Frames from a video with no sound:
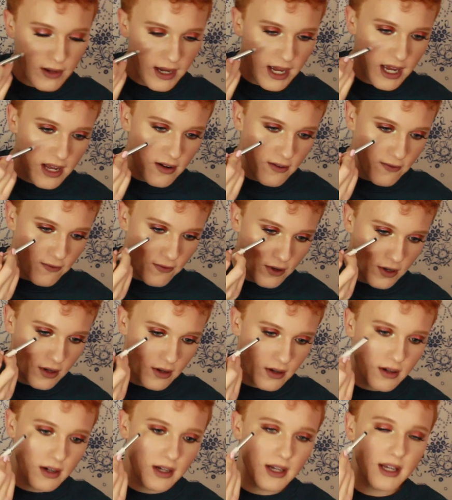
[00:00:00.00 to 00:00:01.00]
great
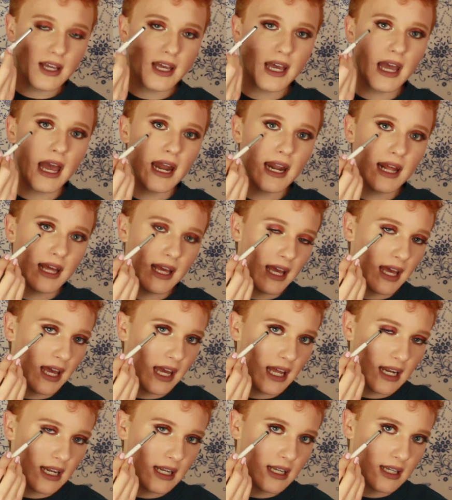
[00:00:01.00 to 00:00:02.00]
for getting
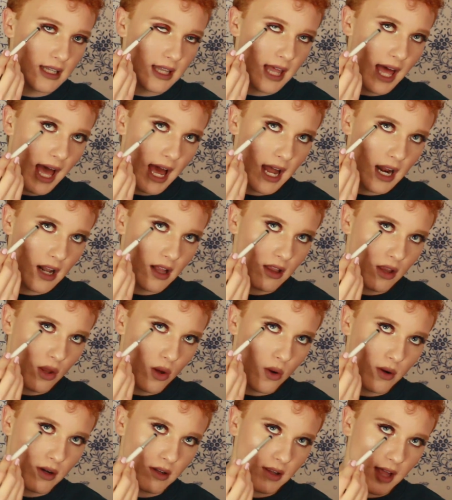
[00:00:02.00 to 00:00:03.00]
into that
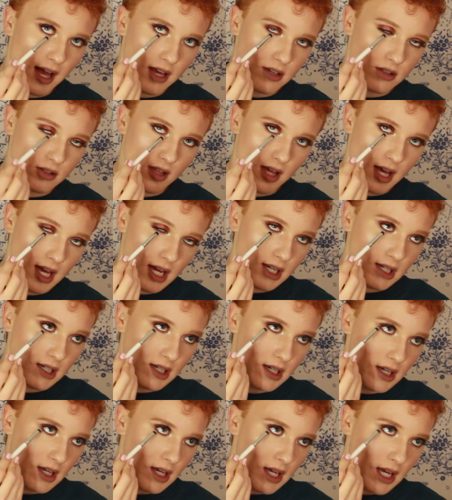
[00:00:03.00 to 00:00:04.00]
lower lash line.
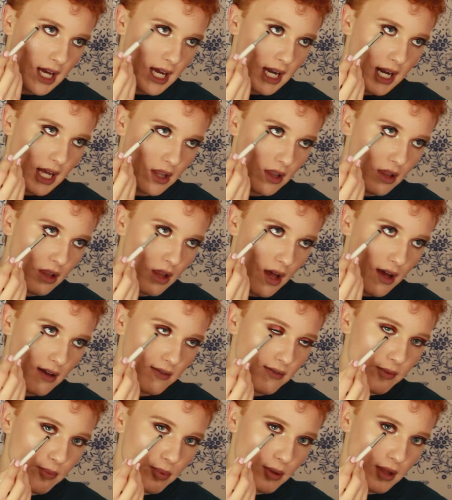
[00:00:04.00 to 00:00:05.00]
And I
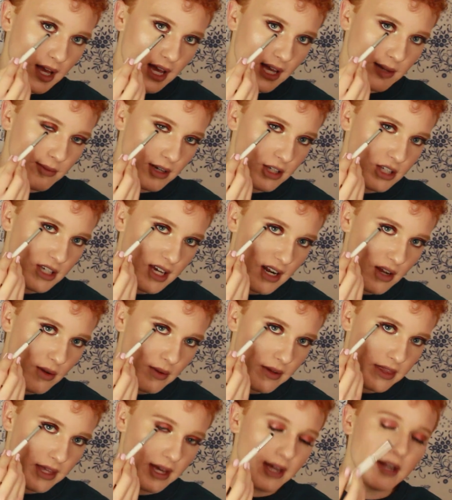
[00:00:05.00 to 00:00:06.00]
love applying my
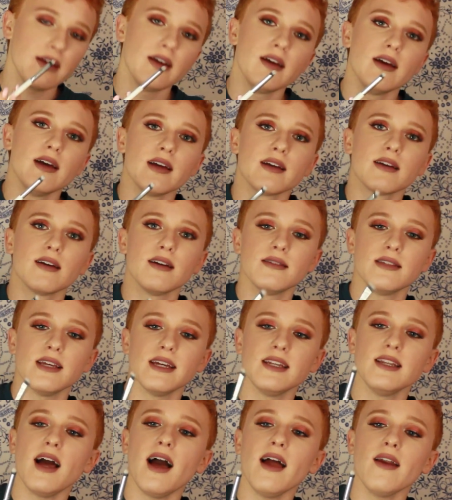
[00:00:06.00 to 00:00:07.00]
shadow with it, because
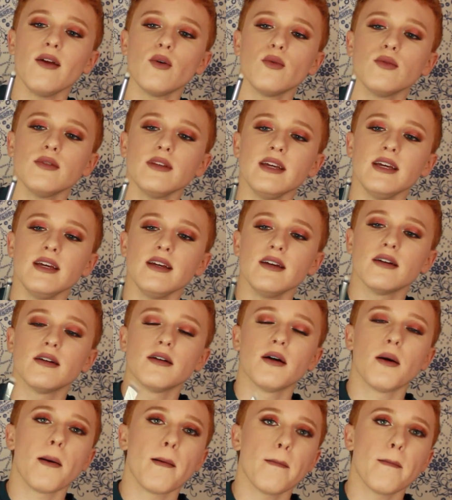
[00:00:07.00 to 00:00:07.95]
it not only